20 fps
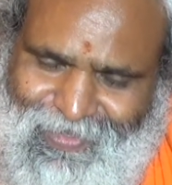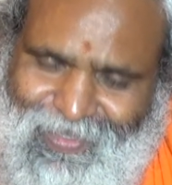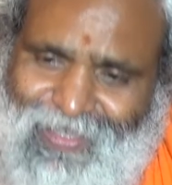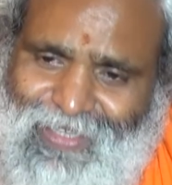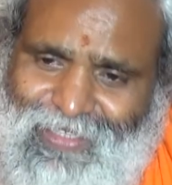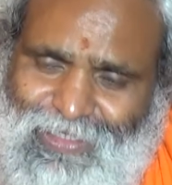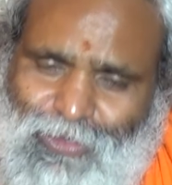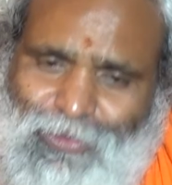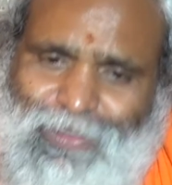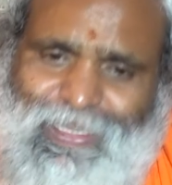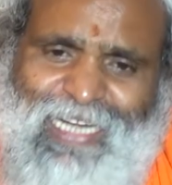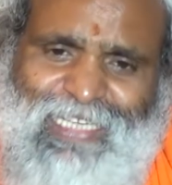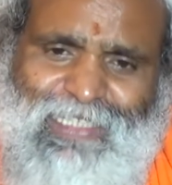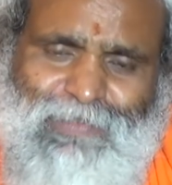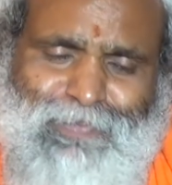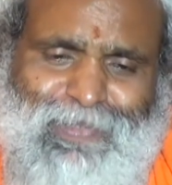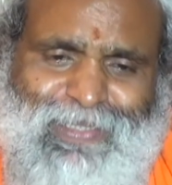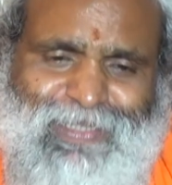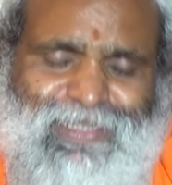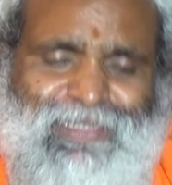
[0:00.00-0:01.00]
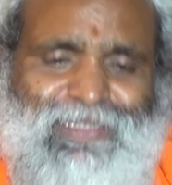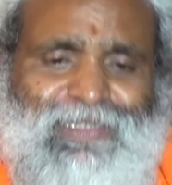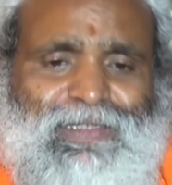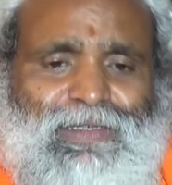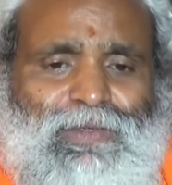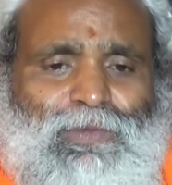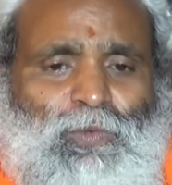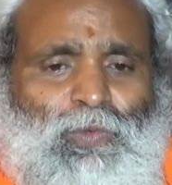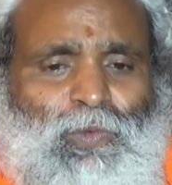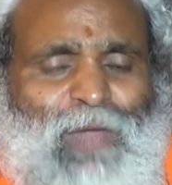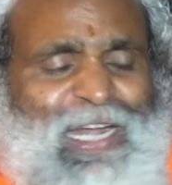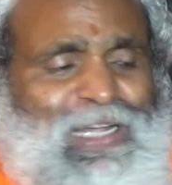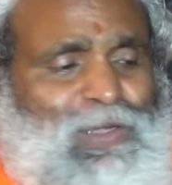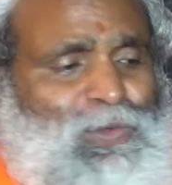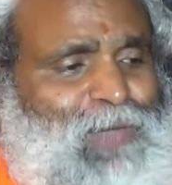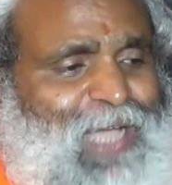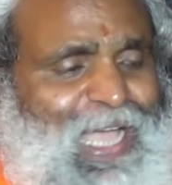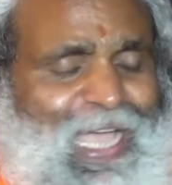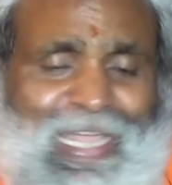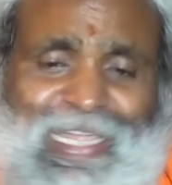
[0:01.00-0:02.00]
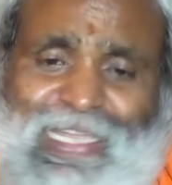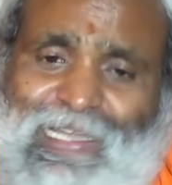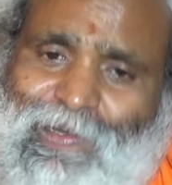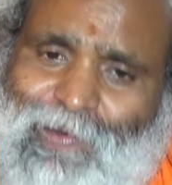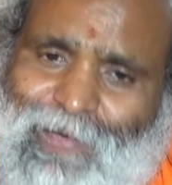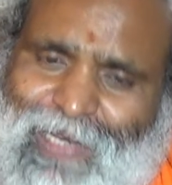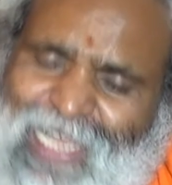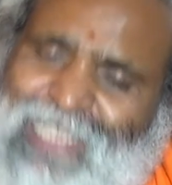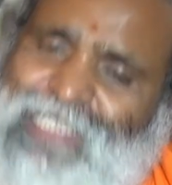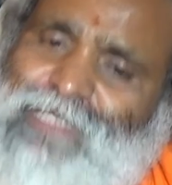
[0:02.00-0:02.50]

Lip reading: So that means what I call as